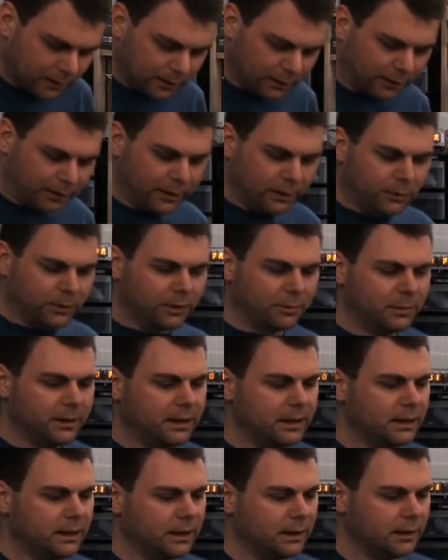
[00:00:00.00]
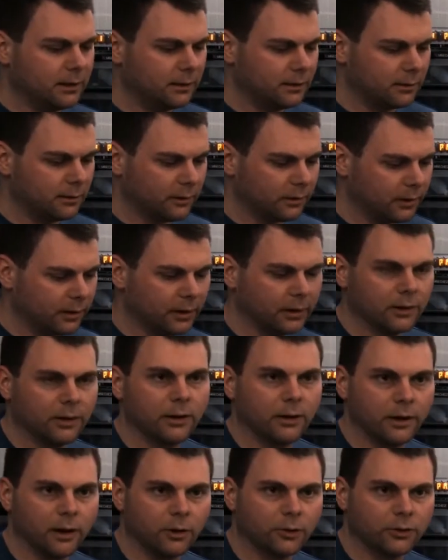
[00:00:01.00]
the thing with the B key, or
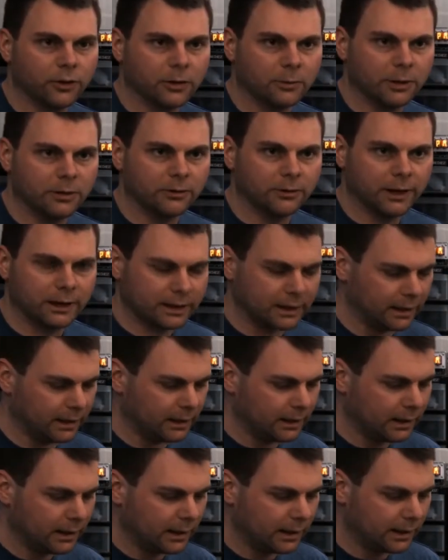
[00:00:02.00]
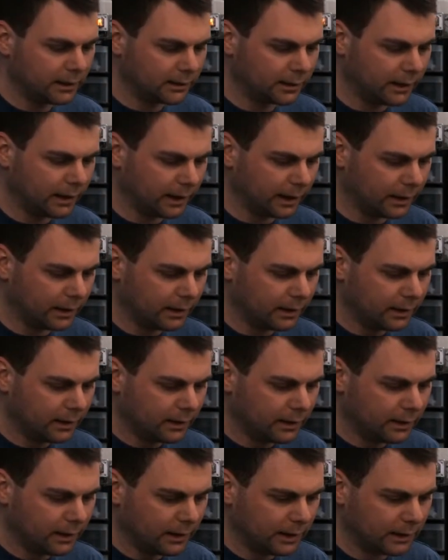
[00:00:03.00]
the alternate B flat key, is that
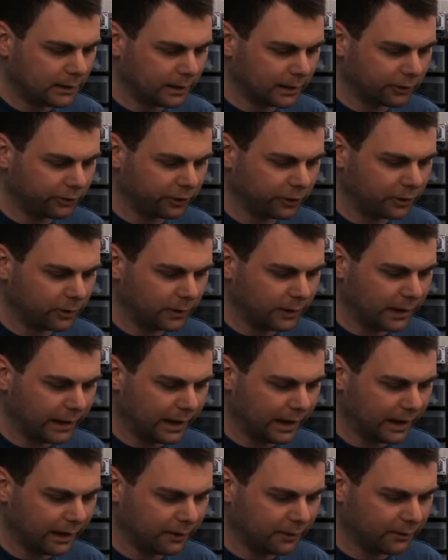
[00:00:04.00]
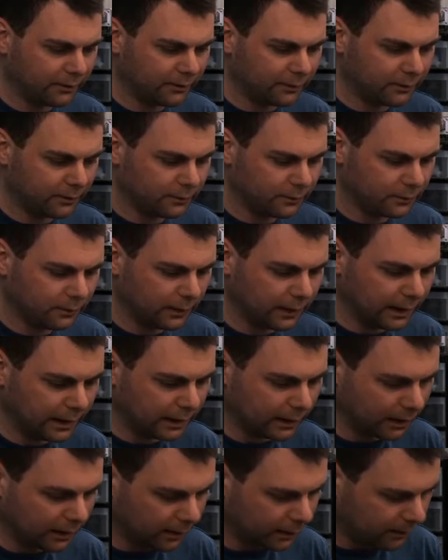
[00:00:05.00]
it's actually going to have,
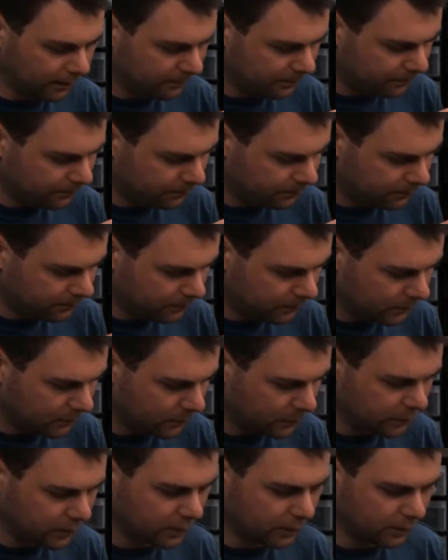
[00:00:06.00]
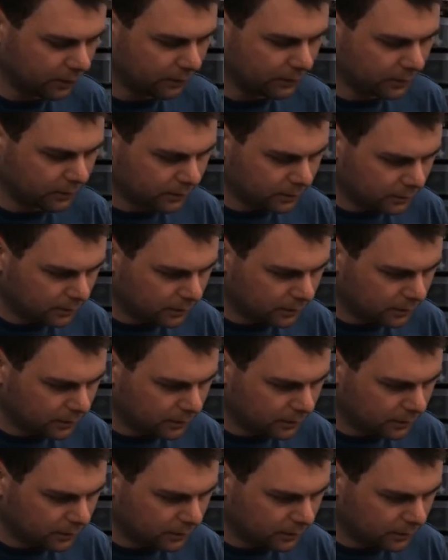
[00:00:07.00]
like, what's it called?